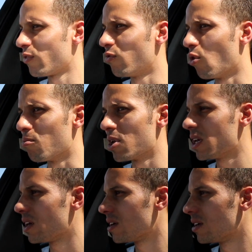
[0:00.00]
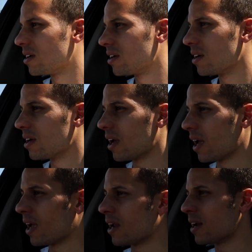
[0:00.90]
for me,
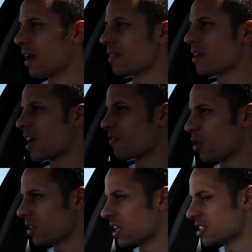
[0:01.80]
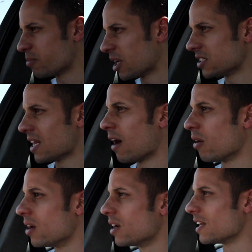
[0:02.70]
and I think I've got that space
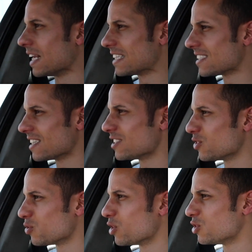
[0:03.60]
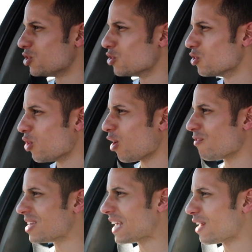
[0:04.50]
now. Let's listen to the tune
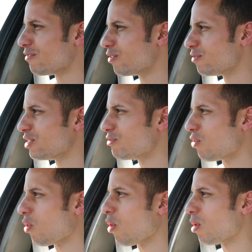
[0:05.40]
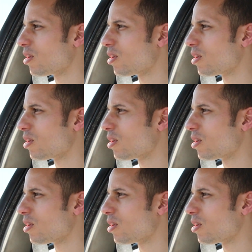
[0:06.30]
of the N54.